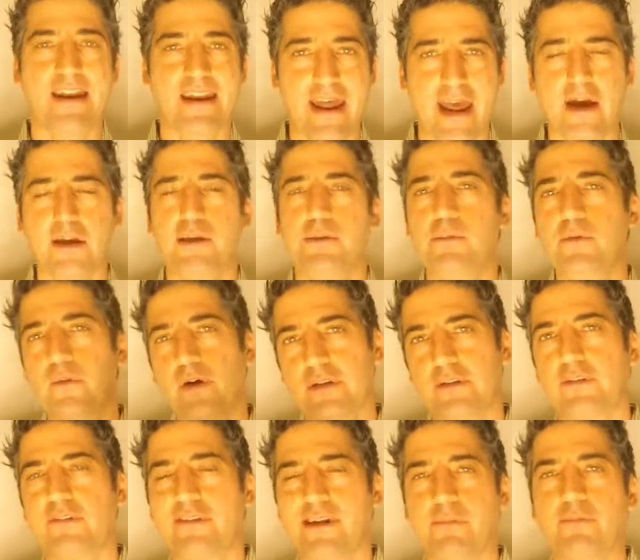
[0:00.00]
Now you move
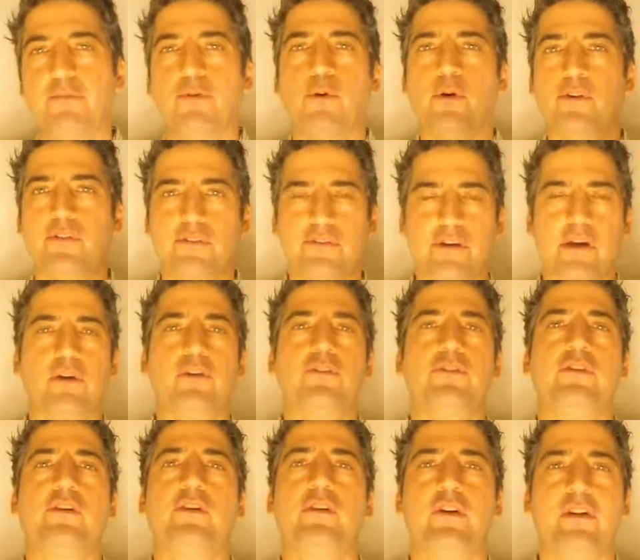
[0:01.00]
on to step four, sell
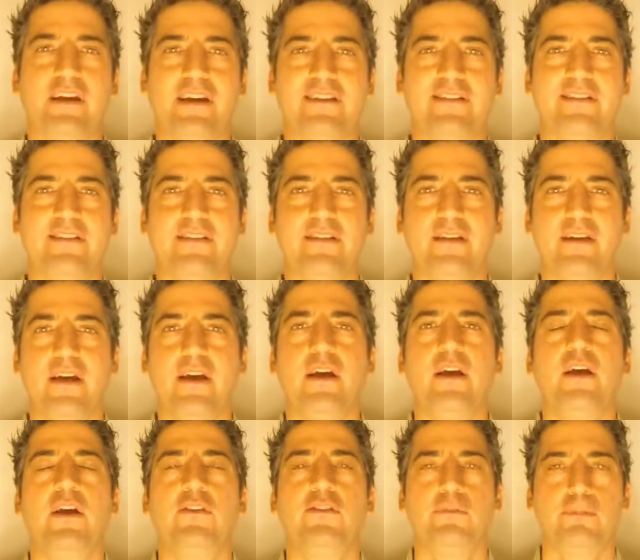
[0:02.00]
to your list,
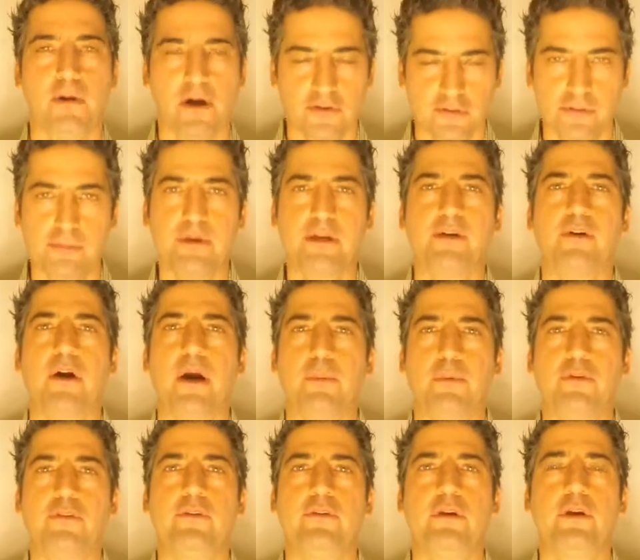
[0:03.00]
sponsor them in your
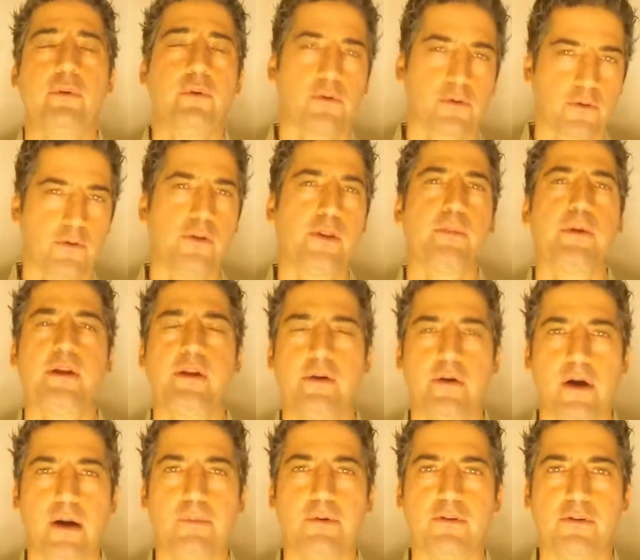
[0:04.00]
opportunity, recruit them into
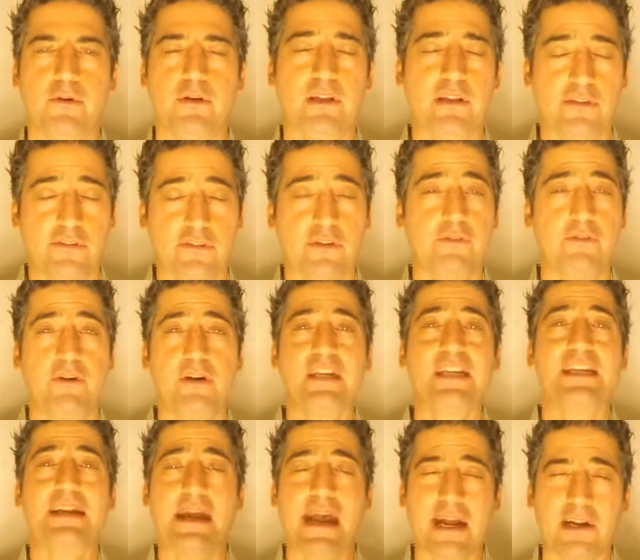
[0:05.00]
your opportunity. This is a very
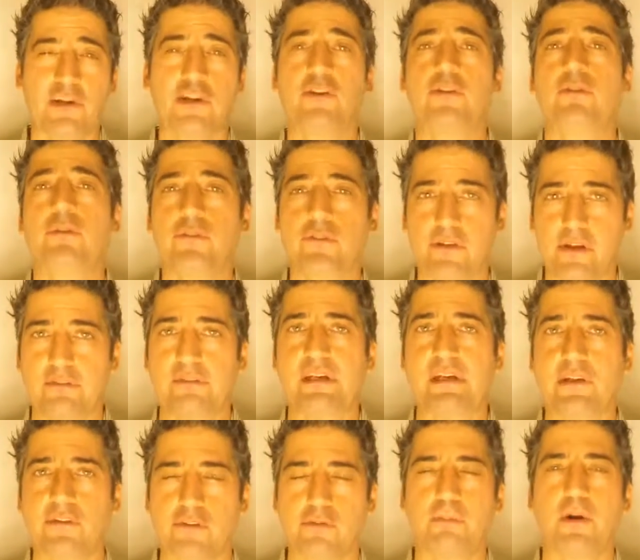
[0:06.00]
natural
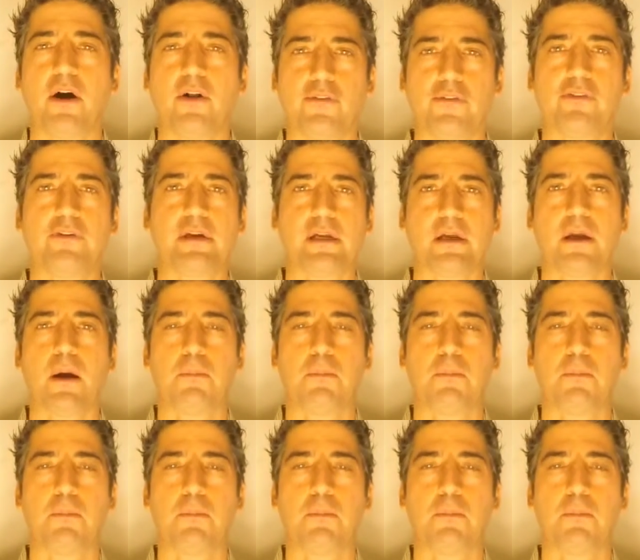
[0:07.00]
selling and sponsoring